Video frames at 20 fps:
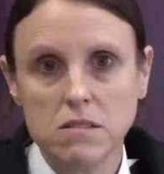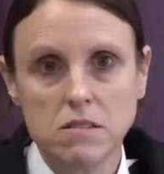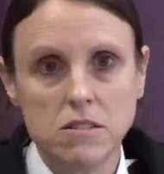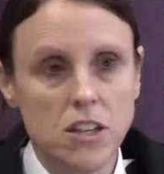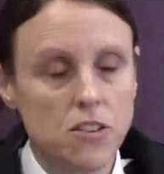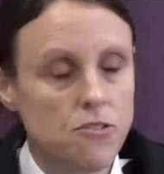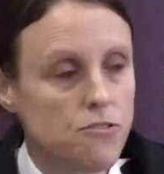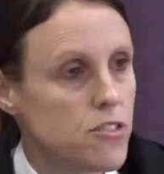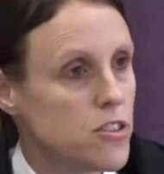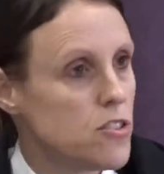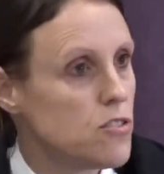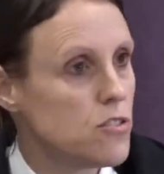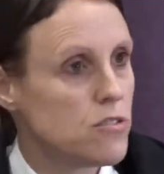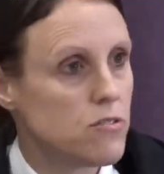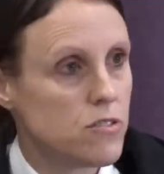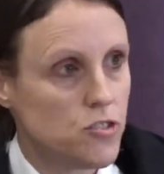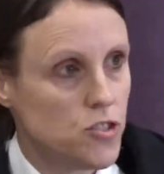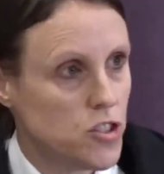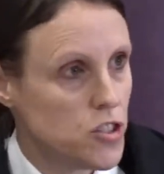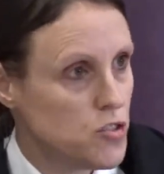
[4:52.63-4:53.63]
different
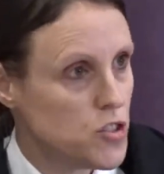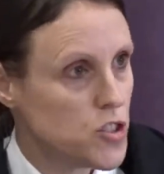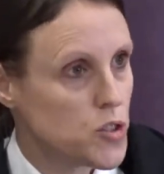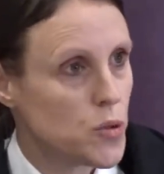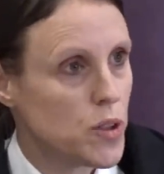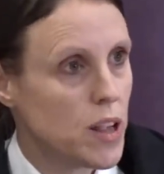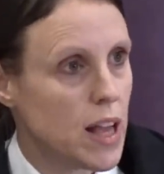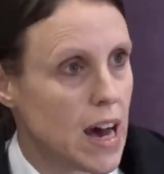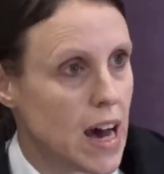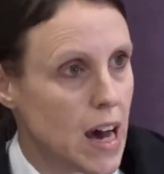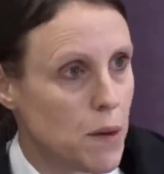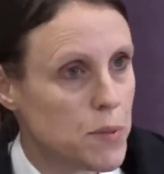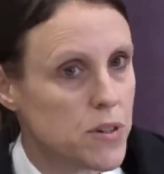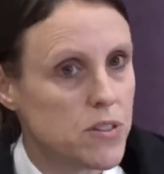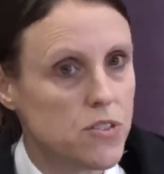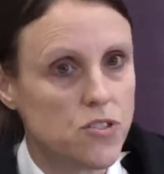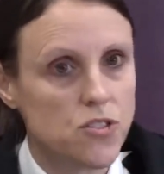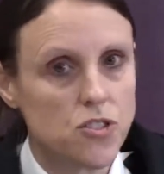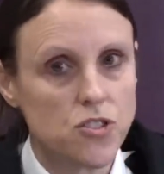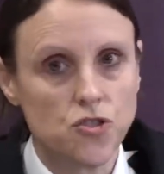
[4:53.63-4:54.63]
or unusual
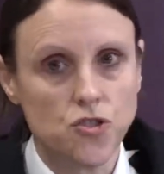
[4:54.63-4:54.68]
happened